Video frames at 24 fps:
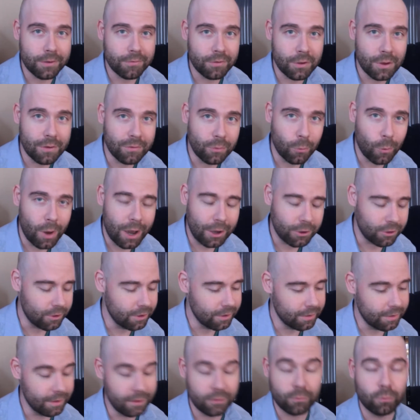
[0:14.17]
if you haven't watched
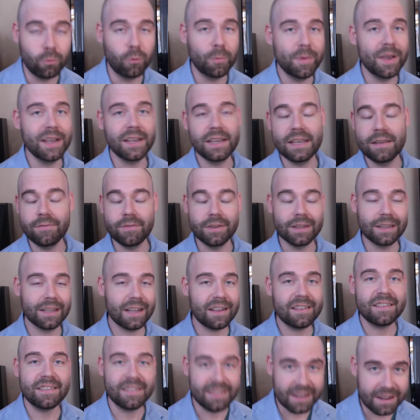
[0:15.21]
it. This will make even
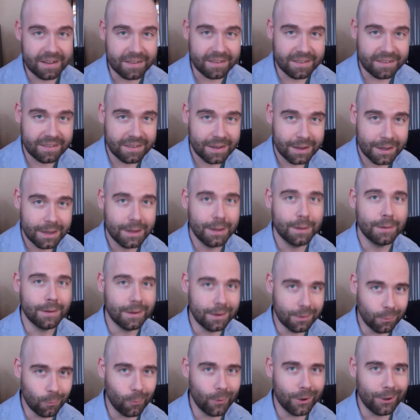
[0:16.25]
less sense
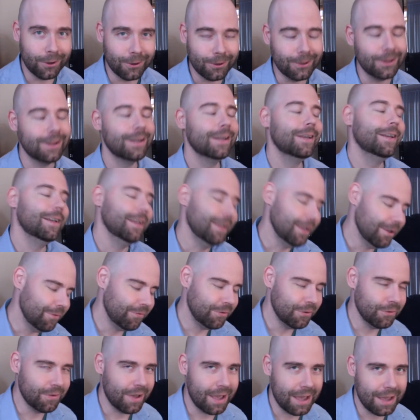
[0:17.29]
than it will
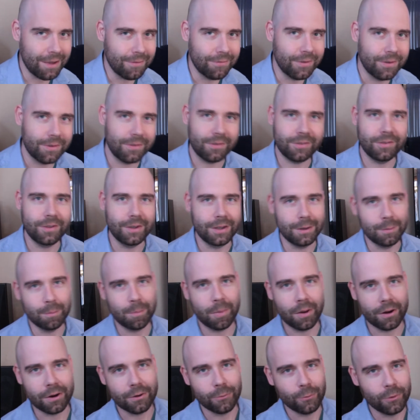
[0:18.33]
if you have seen
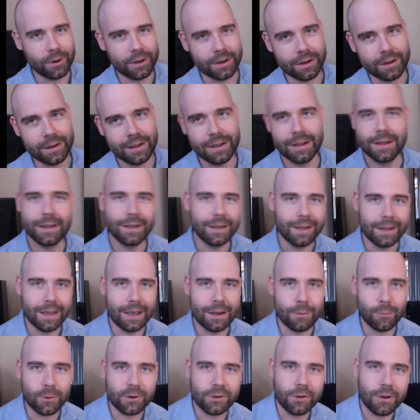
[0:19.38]
Part 1.
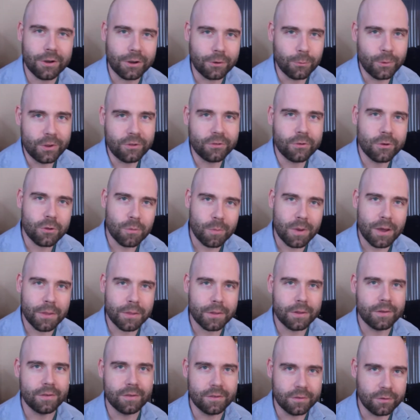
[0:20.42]
Again, we're talking research
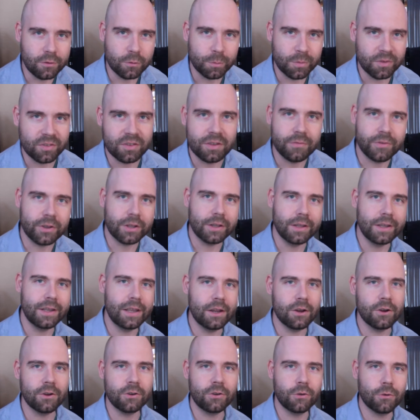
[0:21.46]
methods. This is specifically
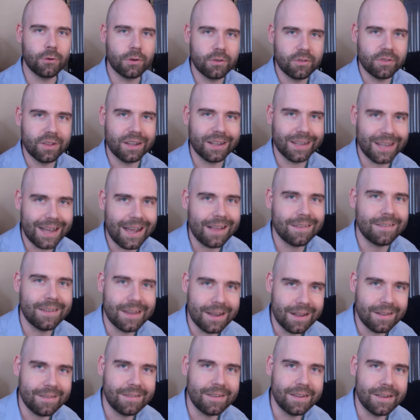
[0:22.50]
geared towards the last
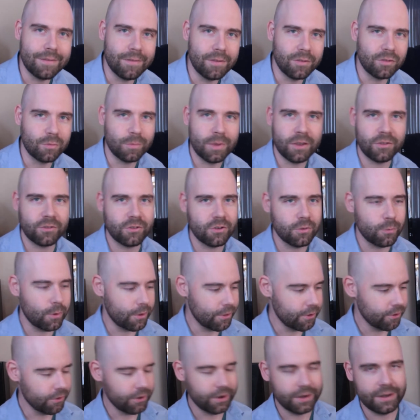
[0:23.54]
essay of the semester,
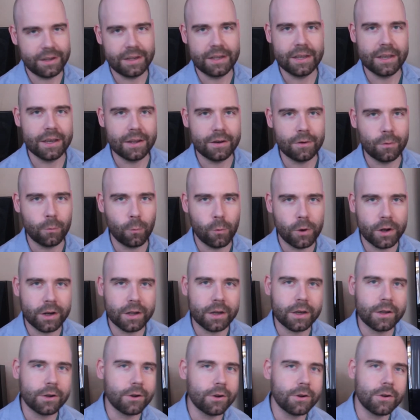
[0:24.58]
whether you're in EN
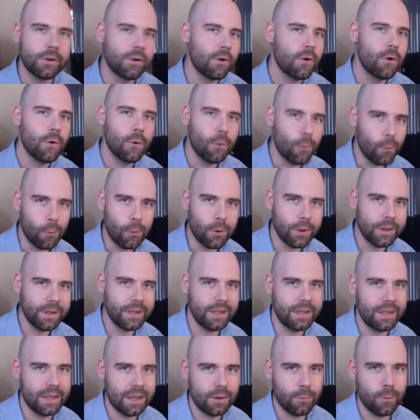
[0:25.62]
100 or in the
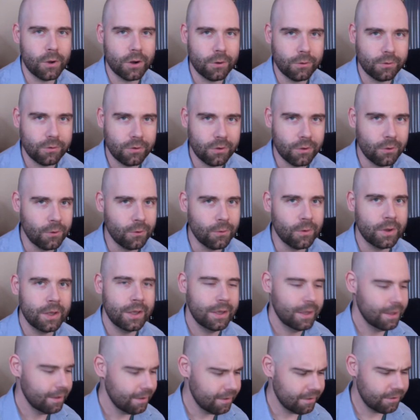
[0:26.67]
EN 102.
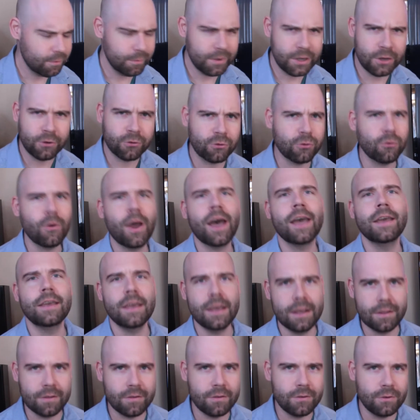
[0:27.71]
This is me
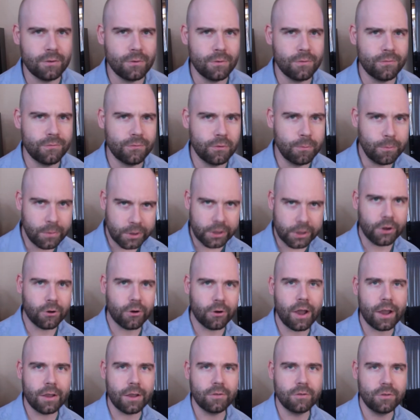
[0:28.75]
trying to
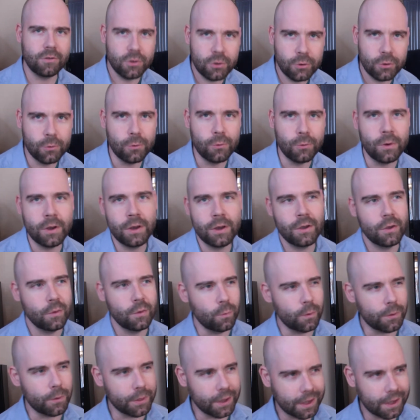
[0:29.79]
familiarize you
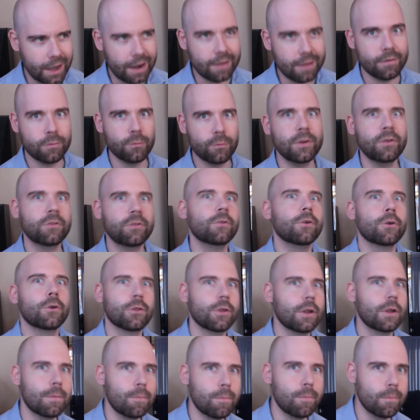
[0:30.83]
with the kinds of research
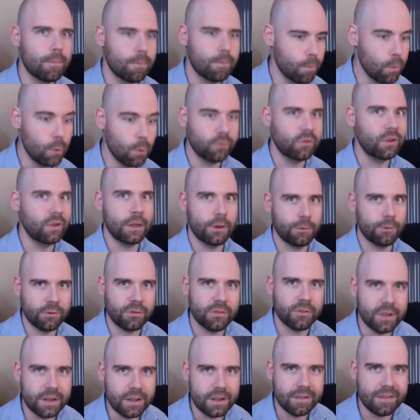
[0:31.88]
that I'm most
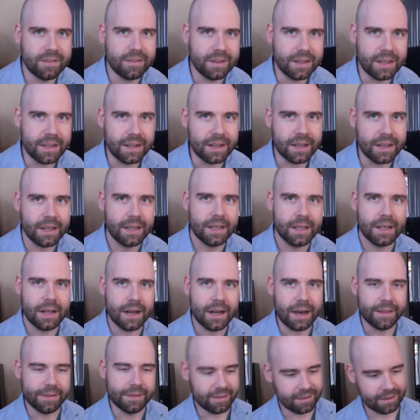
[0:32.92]
interested in seeing
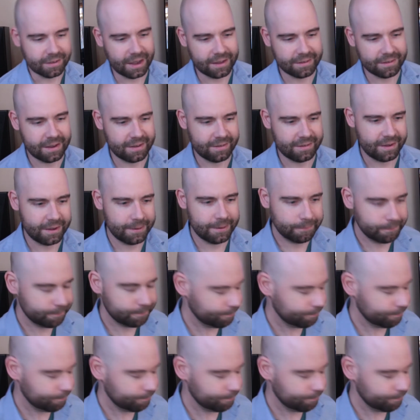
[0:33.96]
on this last essay.